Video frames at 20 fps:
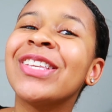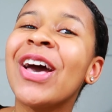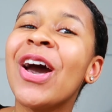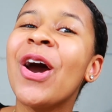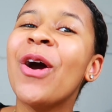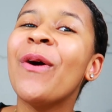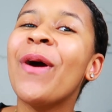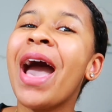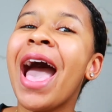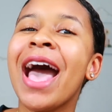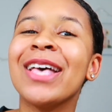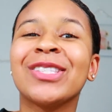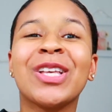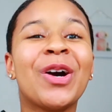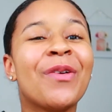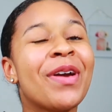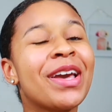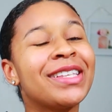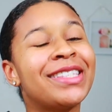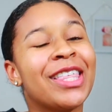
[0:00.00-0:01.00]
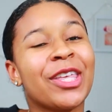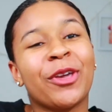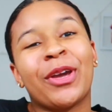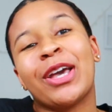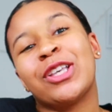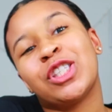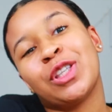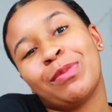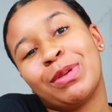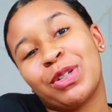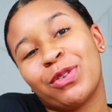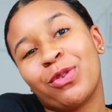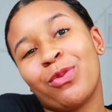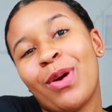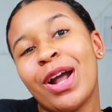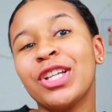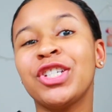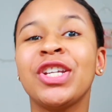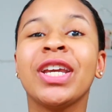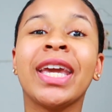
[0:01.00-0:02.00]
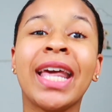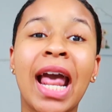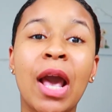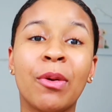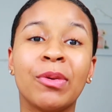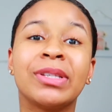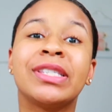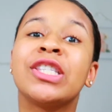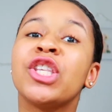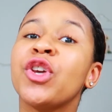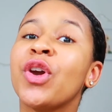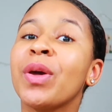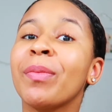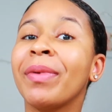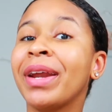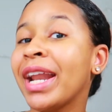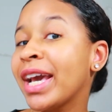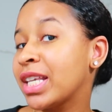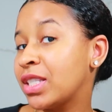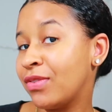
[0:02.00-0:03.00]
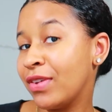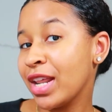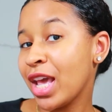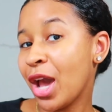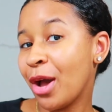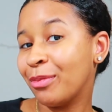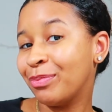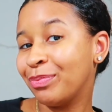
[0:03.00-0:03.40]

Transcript: So as always, thank you guys so much for watching. I will see you in my next video.